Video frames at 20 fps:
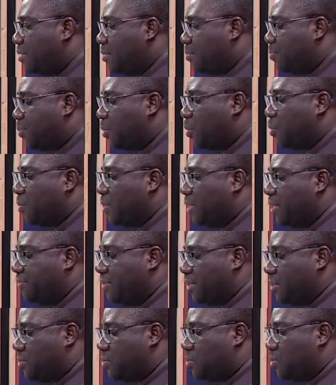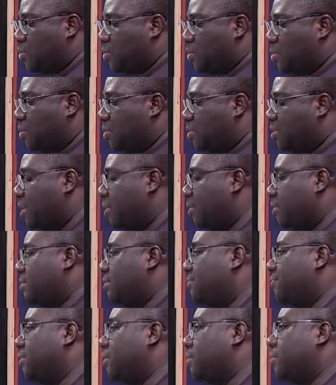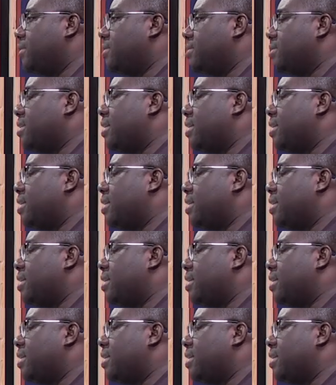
Paul, good evening to your cherished viewers.